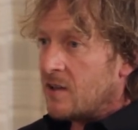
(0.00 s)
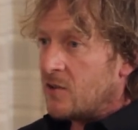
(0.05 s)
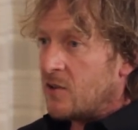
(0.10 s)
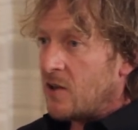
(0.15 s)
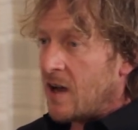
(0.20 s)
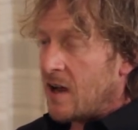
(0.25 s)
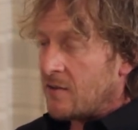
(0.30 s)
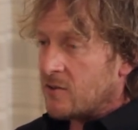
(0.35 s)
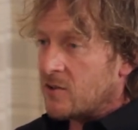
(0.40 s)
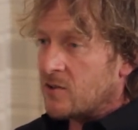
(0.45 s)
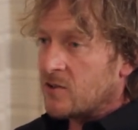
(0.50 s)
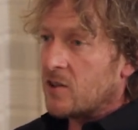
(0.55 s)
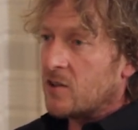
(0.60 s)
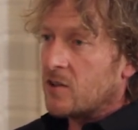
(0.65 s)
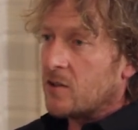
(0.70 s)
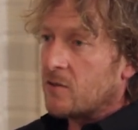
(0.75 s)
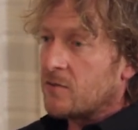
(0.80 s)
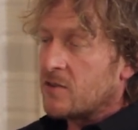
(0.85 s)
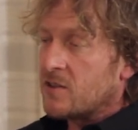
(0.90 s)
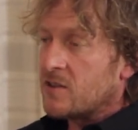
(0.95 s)
You have to
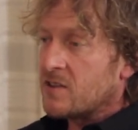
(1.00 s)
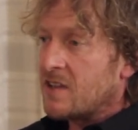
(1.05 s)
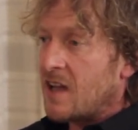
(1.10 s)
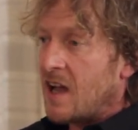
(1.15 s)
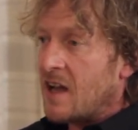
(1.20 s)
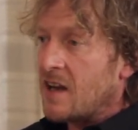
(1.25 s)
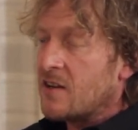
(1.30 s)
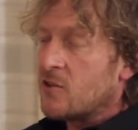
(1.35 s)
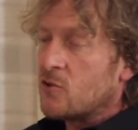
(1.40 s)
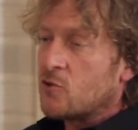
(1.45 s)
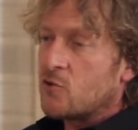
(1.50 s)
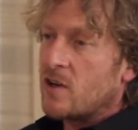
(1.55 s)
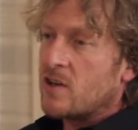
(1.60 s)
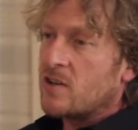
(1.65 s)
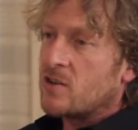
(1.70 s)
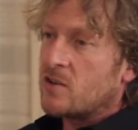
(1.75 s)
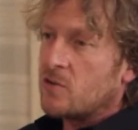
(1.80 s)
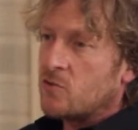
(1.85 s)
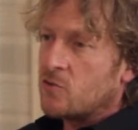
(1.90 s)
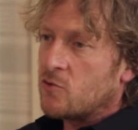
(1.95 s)
turn off the standard
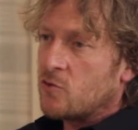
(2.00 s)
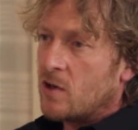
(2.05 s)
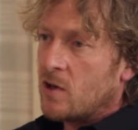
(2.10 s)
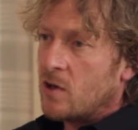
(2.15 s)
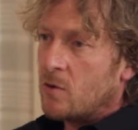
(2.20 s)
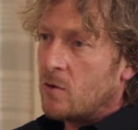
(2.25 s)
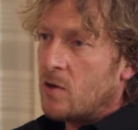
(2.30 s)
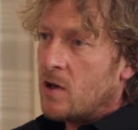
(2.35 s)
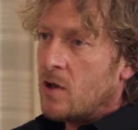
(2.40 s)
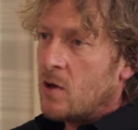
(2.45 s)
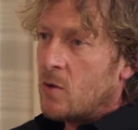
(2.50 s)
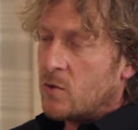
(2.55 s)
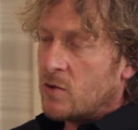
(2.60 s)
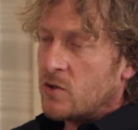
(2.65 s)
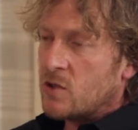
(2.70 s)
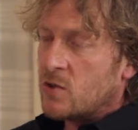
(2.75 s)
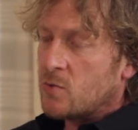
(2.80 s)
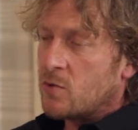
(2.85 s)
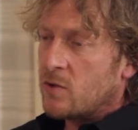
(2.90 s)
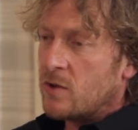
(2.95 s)
traction control,
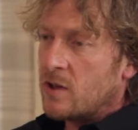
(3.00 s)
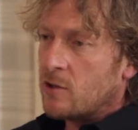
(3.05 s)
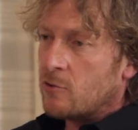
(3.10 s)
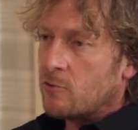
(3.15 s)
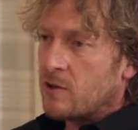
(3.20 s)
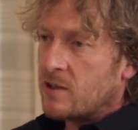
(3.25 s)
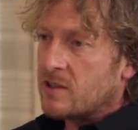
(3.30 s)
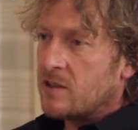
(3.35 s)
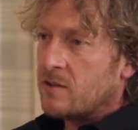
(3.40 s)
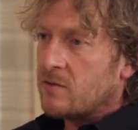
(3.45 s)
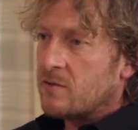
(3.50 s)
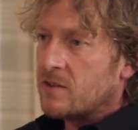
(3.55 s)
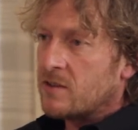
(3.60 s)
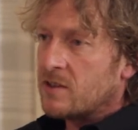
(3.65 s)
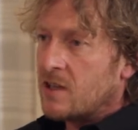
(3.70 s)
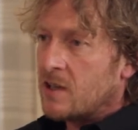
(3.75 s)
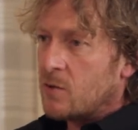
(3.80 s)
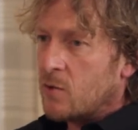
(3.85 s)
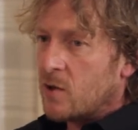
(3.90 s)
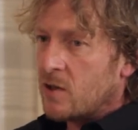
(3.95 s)
which is pretty aggressive
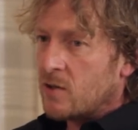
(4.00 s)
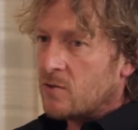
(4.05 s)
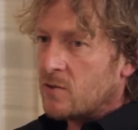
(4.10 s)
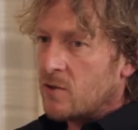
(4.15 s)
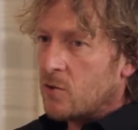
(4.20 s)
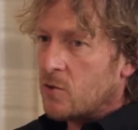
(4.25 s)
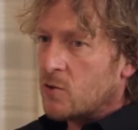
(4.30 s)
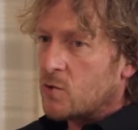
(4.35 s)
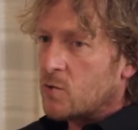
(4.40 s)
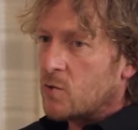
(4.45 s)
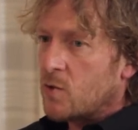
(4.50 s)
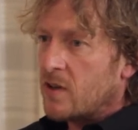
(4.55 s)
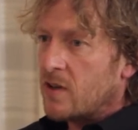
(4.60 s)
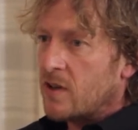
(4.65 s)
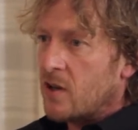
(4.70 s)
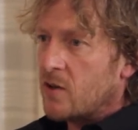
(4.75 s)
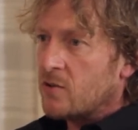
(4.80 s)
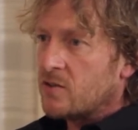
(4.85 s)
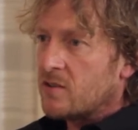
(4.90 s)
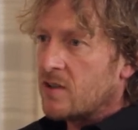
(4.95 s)
because anyone who's launched one
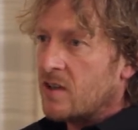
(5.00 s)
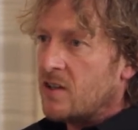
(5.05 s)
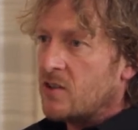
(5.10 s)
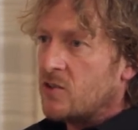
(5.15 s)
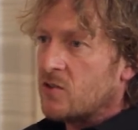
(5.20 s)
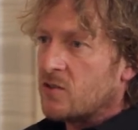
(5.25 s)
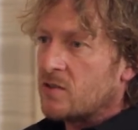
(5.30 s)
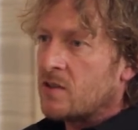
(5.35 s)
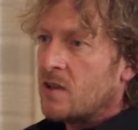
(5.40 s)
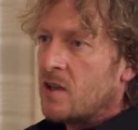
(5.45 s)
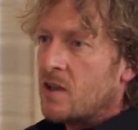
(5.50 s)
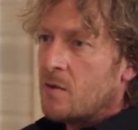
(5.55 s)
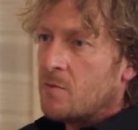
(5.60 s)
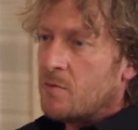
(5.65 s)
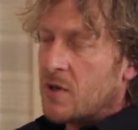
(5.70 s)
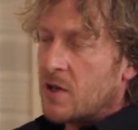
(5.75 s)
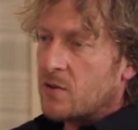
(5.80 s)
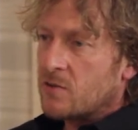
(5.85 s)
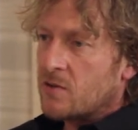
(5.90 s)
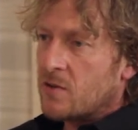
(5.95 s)
knows that it just
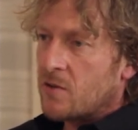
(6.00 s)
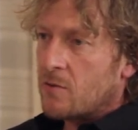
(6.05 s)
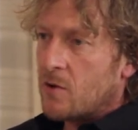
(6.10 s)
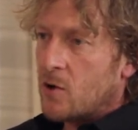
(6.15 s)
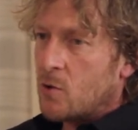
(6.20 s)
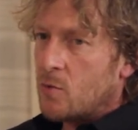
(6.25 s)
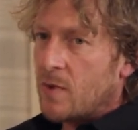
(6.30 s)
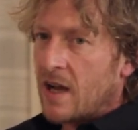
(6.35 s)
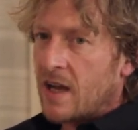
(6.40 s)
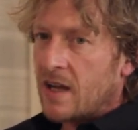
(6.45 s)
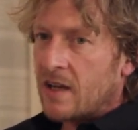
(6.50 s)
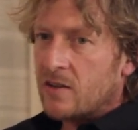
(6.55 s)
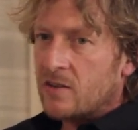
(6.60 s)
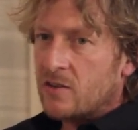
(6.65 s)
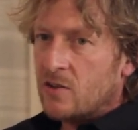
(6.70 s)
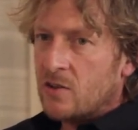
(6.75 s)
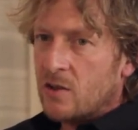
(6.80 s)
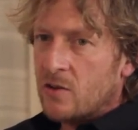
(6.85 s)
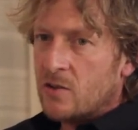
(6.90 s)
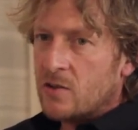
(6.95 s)
peels the throttle back
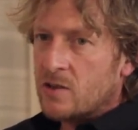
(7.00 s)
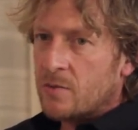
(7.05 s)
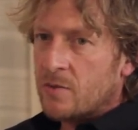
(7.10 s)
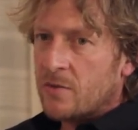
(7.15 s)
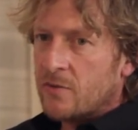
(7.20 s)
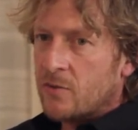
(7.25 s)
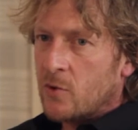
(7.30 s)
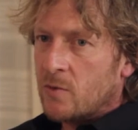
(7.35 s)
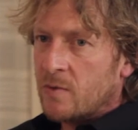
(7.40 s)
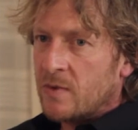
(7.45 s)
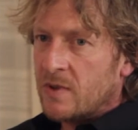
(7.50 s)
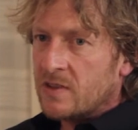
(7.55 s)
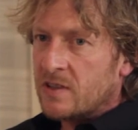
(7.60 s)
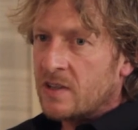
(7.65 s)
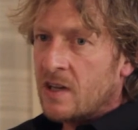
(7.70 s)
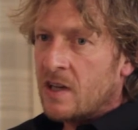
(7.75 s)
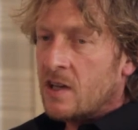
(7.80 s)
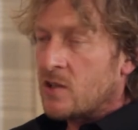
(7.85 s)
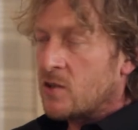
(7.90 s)
and you lose the performance.